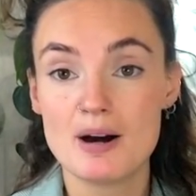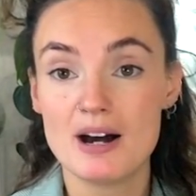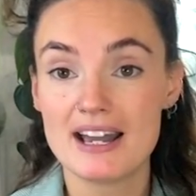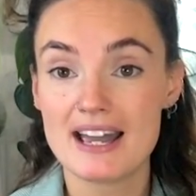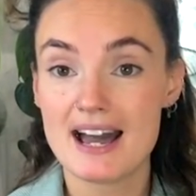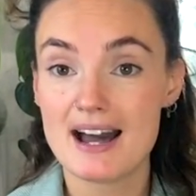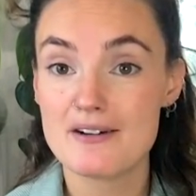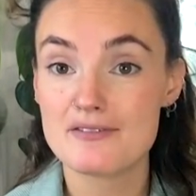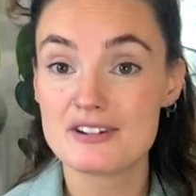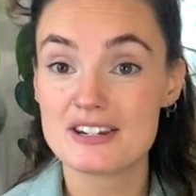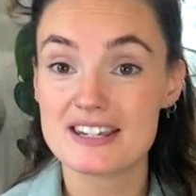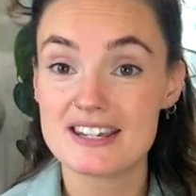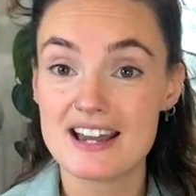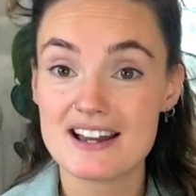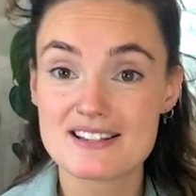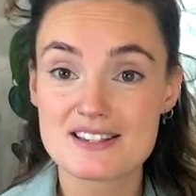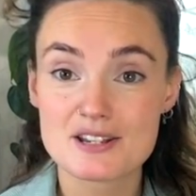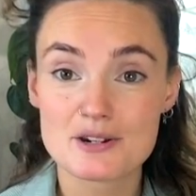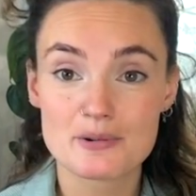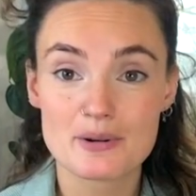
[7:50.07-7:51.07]
I haven't
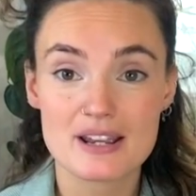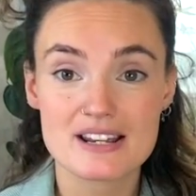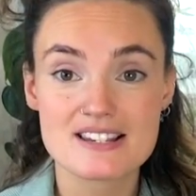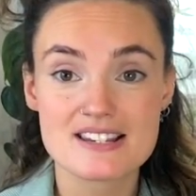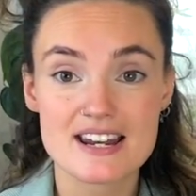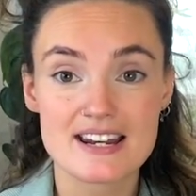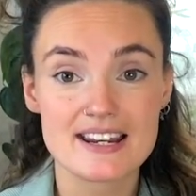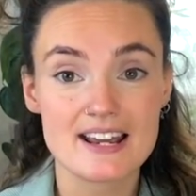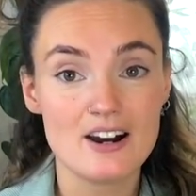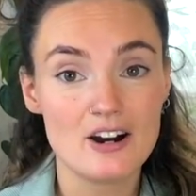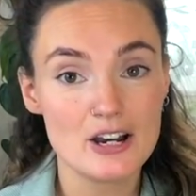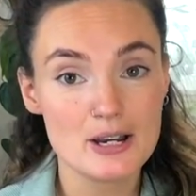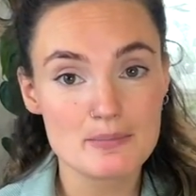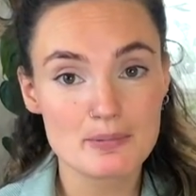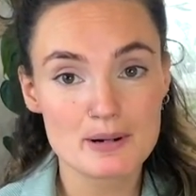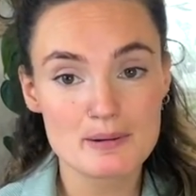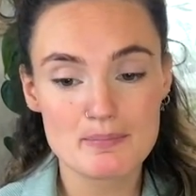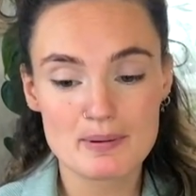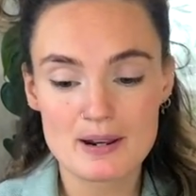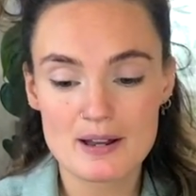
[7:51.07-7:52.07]
yet created any
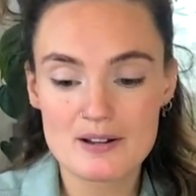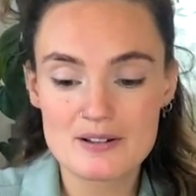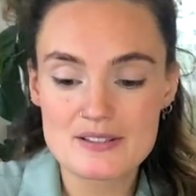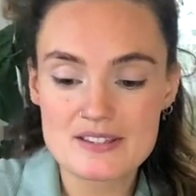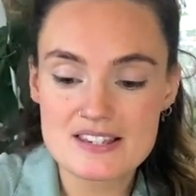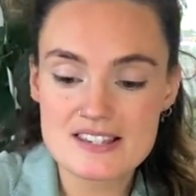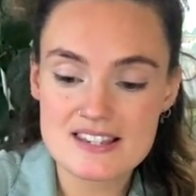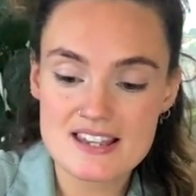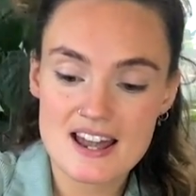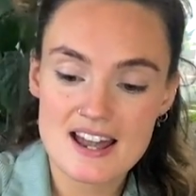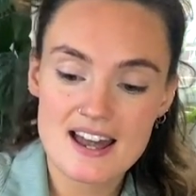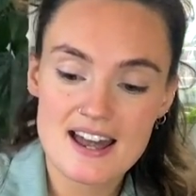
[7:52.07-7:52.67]
hybrid plants.